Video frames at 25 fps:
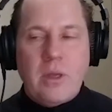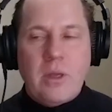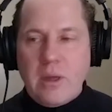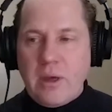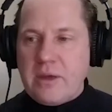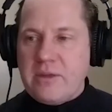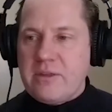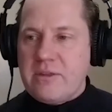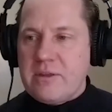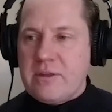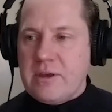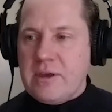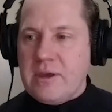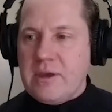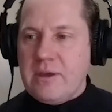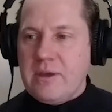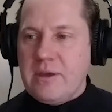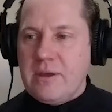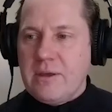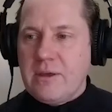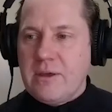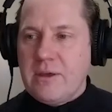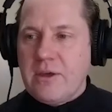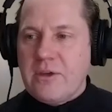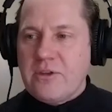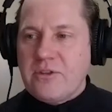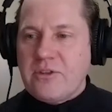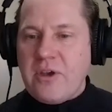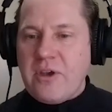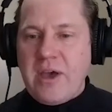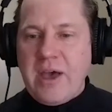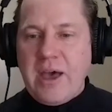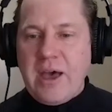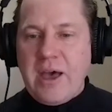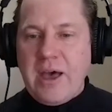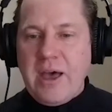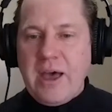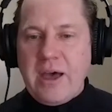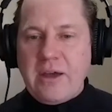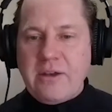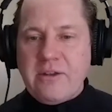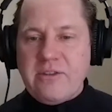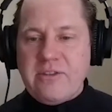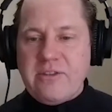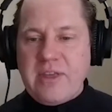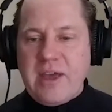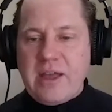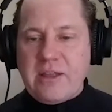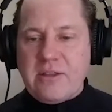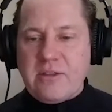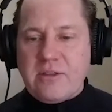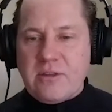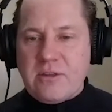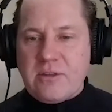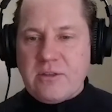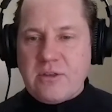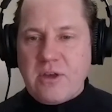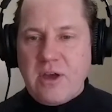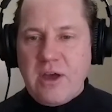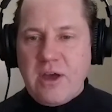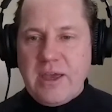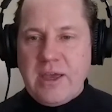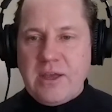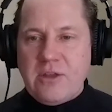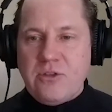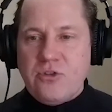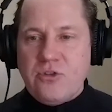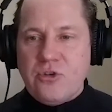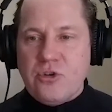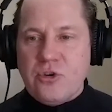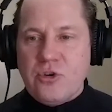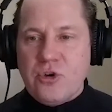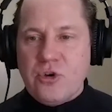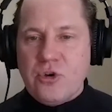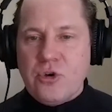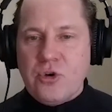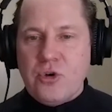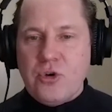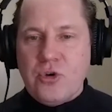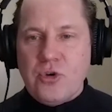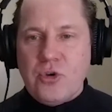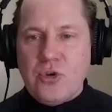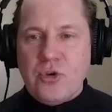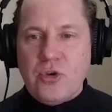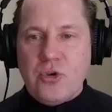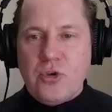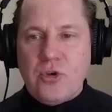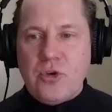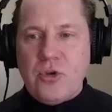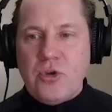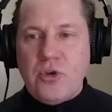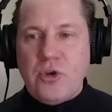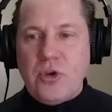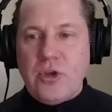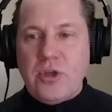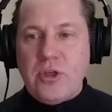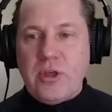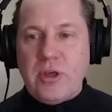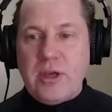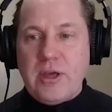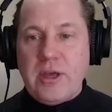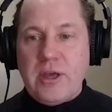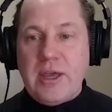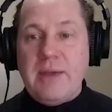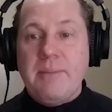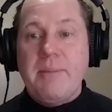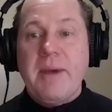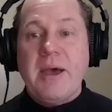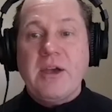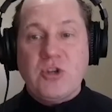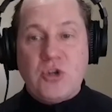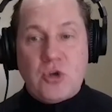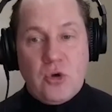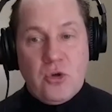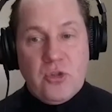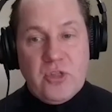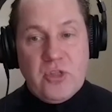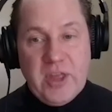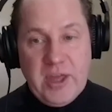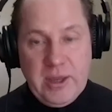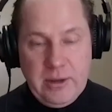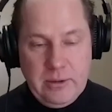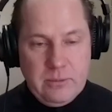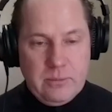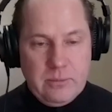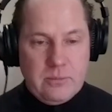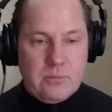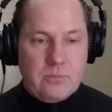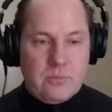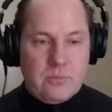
I see. So how does that tie into Ibasho then?